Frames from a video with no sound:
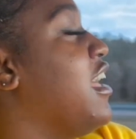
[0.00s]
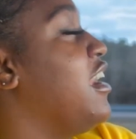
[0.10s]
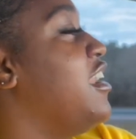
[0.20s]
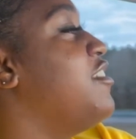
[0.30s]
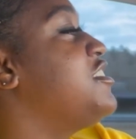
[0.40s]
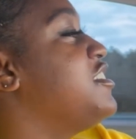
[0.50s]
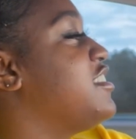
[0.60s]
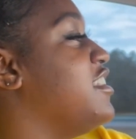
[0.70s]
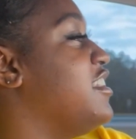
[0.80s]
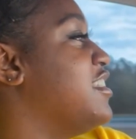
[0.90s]
I know what you're
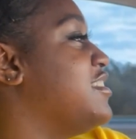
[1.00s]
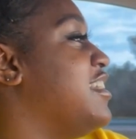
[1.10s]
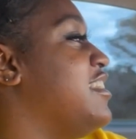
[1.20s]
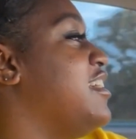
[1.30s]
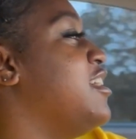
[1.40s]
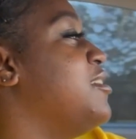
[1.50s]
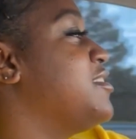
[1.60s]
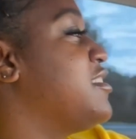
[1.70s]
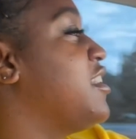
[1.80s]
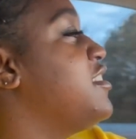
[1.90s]
thinking, like, damn,
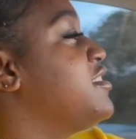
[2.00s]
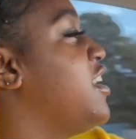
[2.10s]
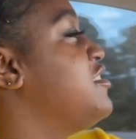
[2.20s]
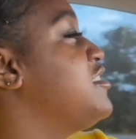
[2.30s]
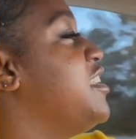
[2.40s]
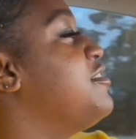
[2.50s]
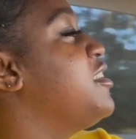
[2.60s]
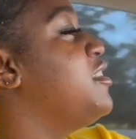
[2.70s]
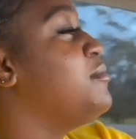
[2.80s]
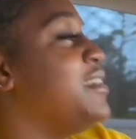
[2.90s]
this third time, just give
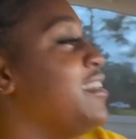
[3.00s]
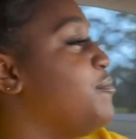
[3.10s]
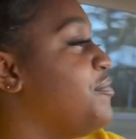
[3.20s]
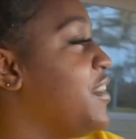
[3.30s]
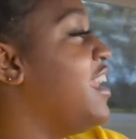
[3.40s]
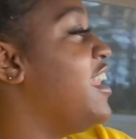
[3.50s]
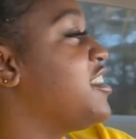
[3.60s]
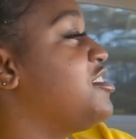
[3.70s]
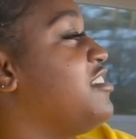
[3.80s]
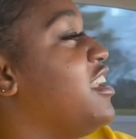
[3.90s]
it up. But in
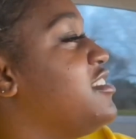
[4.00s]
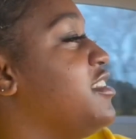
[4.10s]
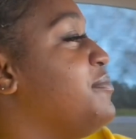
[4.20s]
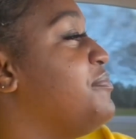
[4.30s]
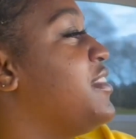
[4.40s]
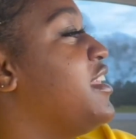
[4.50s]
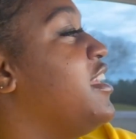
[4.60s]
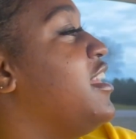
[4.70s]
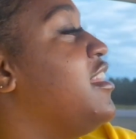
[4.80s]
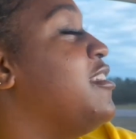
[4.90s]
actuality,
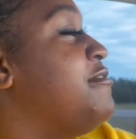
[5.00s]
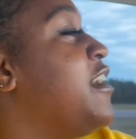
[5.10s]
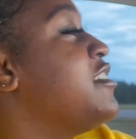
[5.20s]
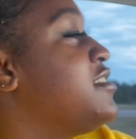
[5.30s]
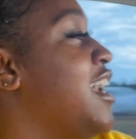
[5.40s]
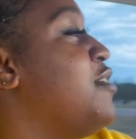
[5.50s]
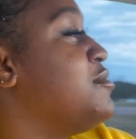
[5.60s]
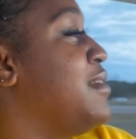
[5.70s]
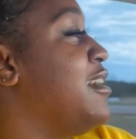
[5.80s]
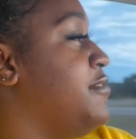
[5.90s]
the first time
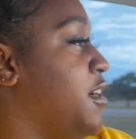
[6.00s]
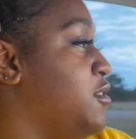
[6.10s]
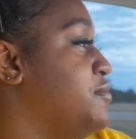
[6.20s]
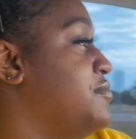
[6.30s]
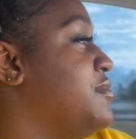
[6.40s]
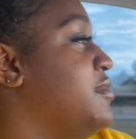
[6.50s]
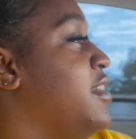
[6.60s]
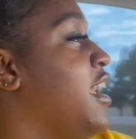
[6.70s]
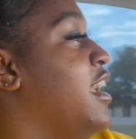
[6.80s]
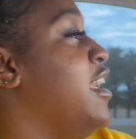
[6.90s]
was my fault,
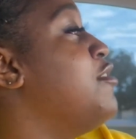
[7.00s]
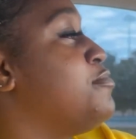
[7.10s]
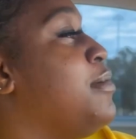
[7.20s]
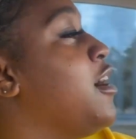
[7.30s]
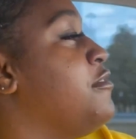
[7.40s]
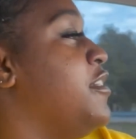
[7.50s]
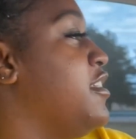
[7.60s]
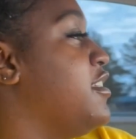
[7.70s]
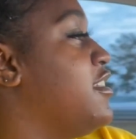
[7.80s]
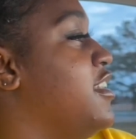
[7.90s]
and it was perfect,
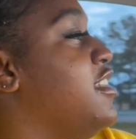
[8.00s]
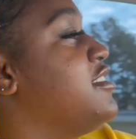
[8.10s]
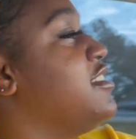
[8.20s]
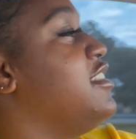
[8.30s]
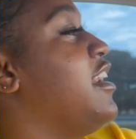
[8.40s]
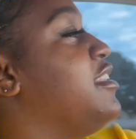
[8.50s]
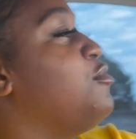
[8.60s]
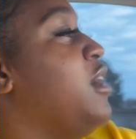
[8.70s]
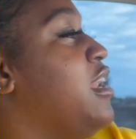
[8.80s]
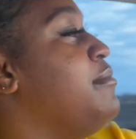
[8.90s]
honestly. Like, the
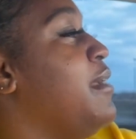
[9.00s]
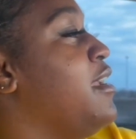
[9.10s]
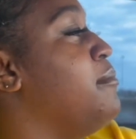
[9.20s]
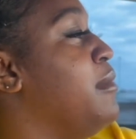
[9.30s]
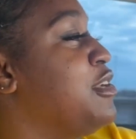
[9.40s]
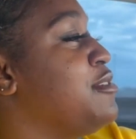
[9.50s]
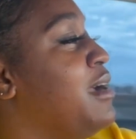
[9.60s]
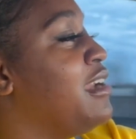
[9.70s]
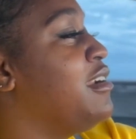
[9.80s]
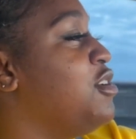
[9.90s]
way that man measured
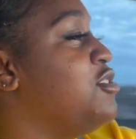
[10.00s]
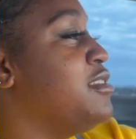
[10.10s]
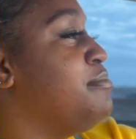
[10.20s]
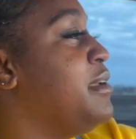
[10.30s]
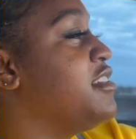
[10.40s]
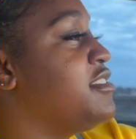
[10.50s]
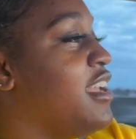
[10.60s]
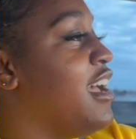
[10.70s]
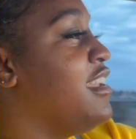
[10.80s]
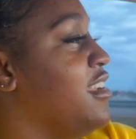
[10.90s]
my nose and pierced
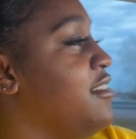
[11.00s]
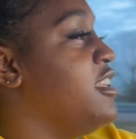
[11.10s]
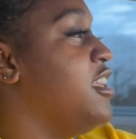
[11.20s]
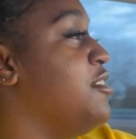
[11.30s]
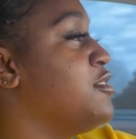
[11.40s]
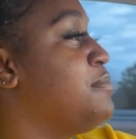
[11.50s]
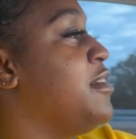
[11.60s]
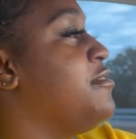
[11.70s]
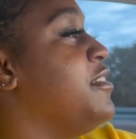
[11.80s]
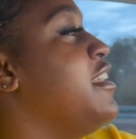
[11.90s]
it, I loved it. It was
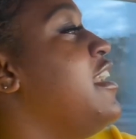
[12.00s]
perfect.